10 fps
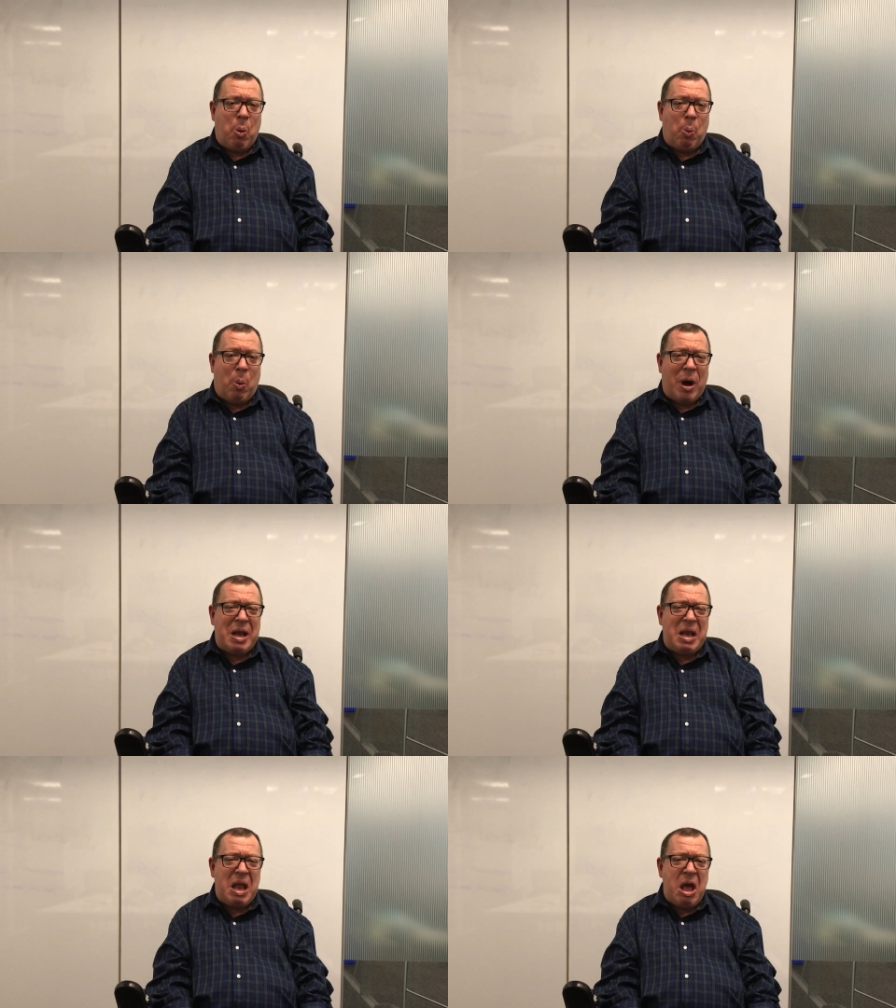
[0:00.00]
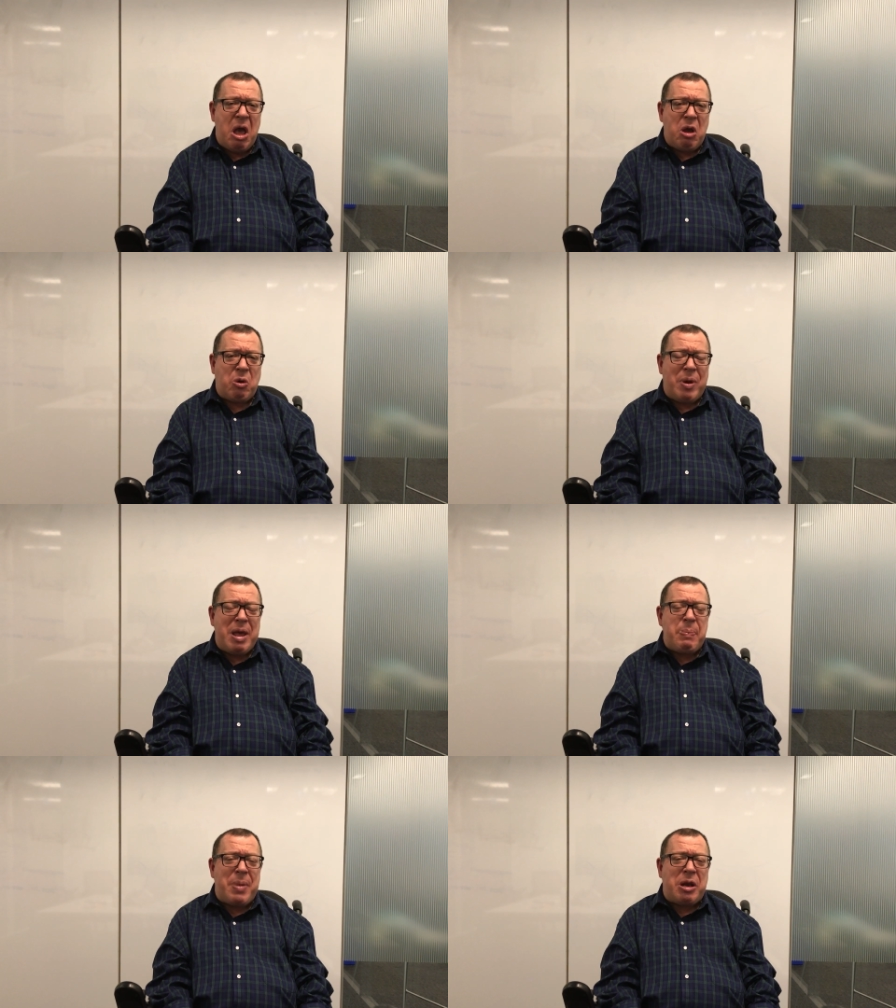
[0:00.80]
One,
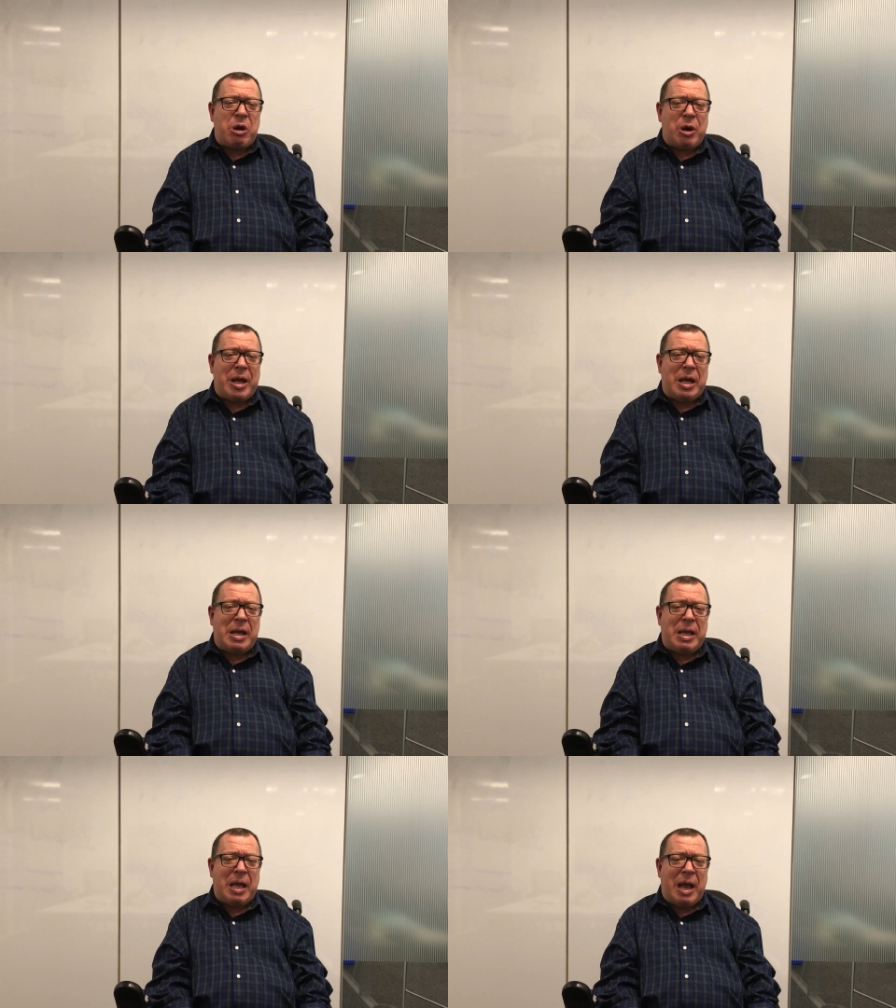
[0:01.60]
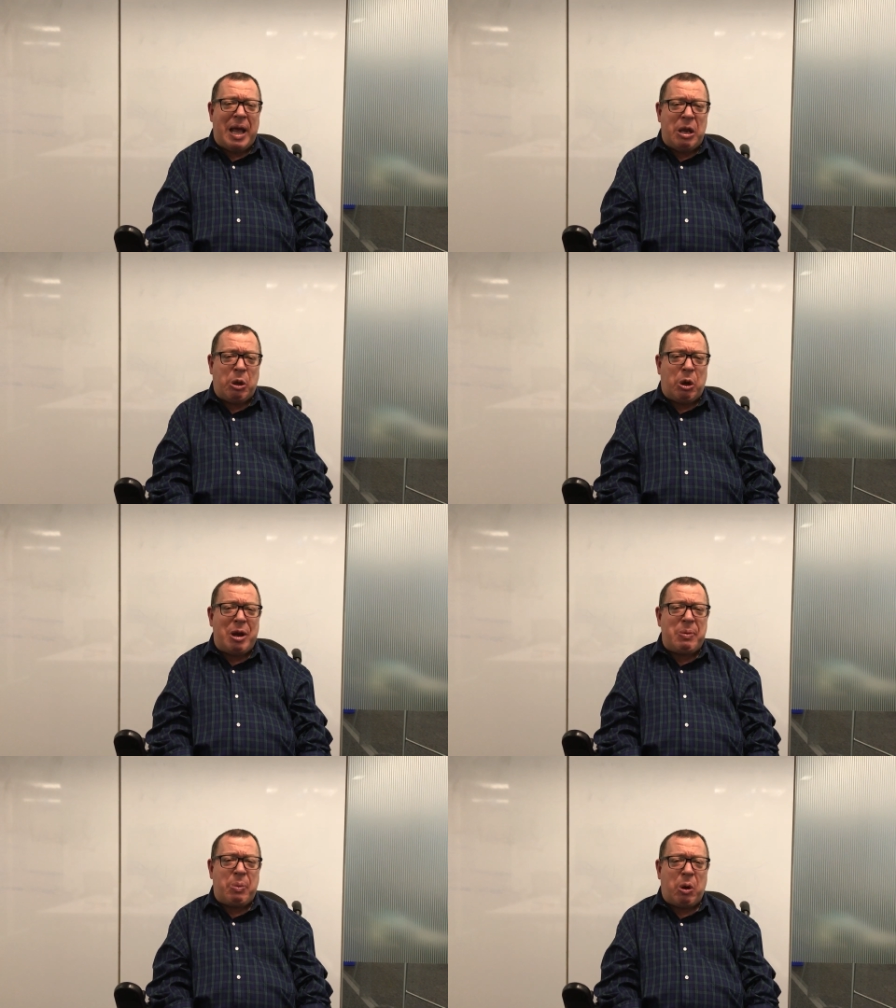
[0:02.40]
create mentoring and
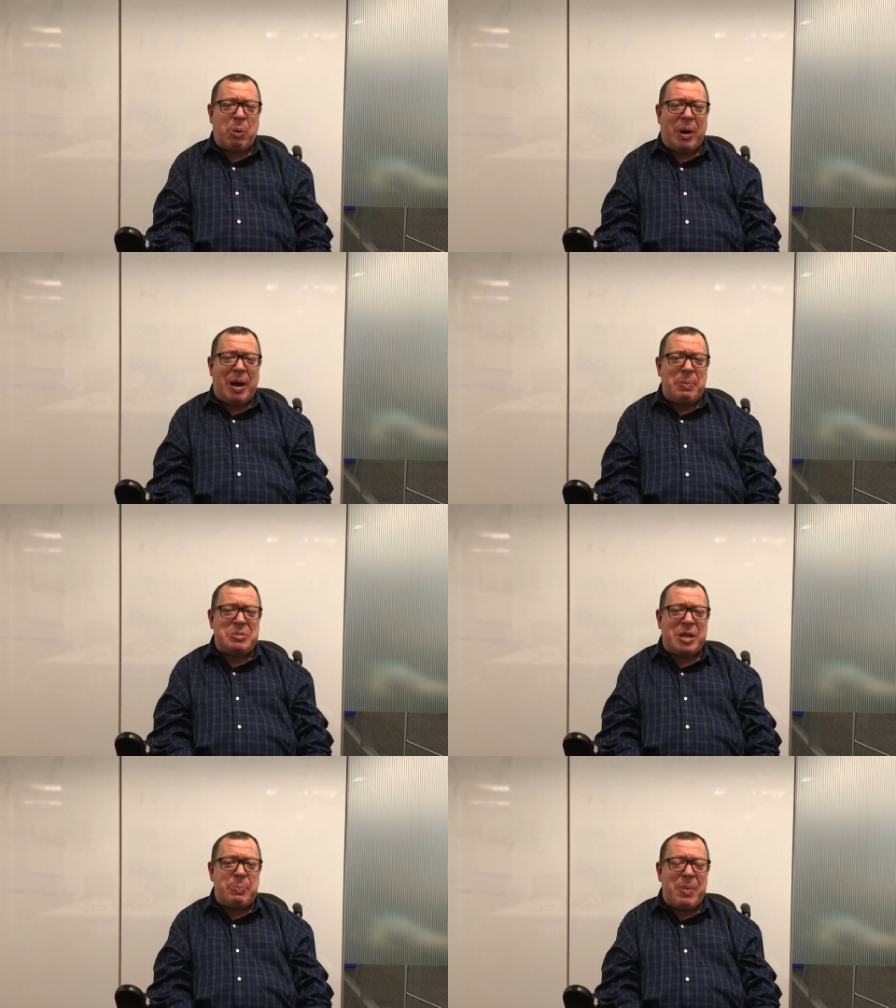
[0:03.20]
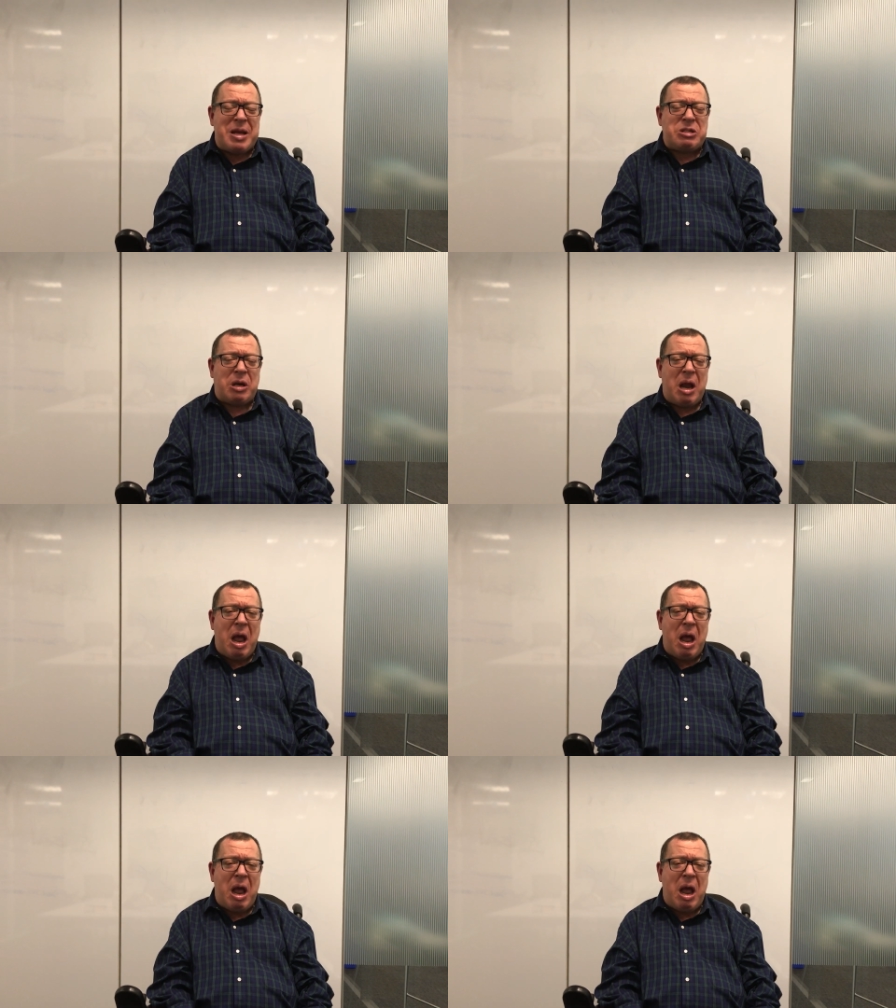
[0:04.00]
learning programs and measure